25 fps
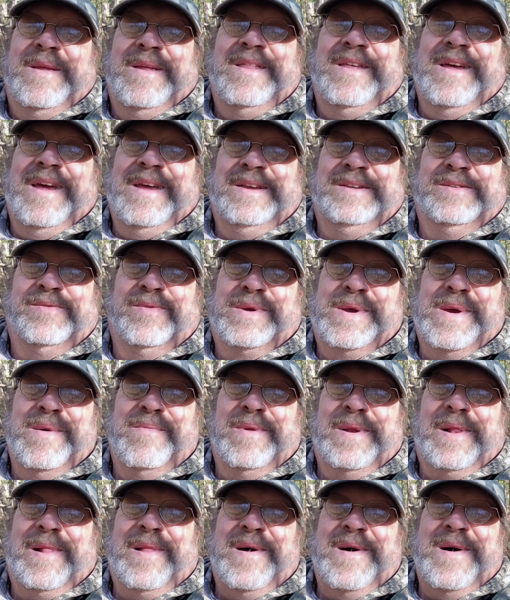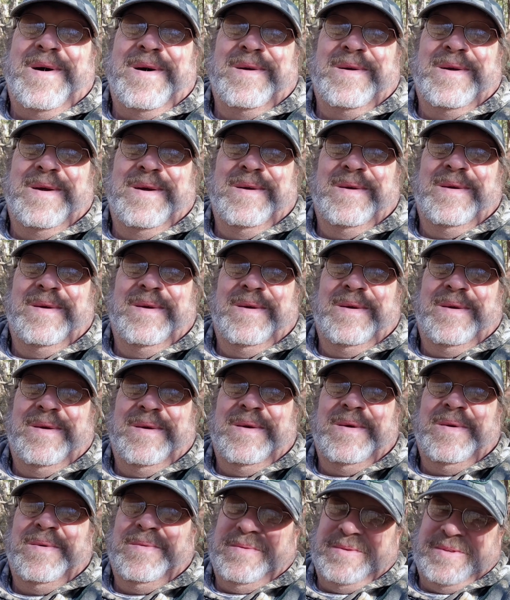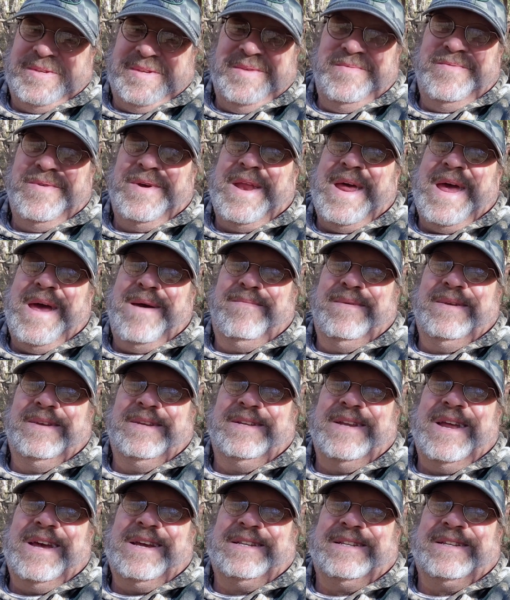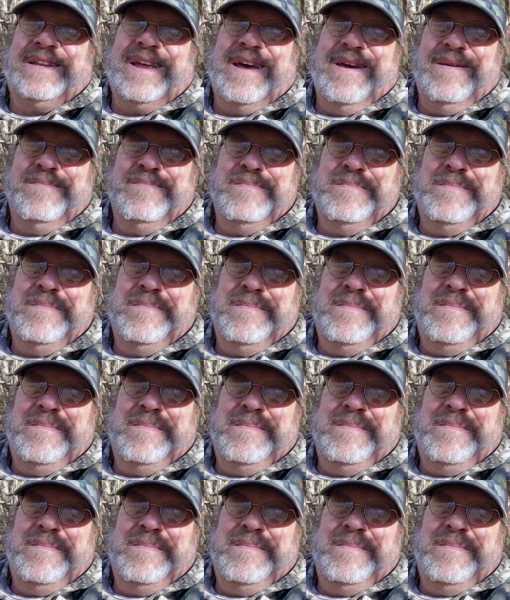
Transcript: Thanks for coming along. We'll see what happens next time.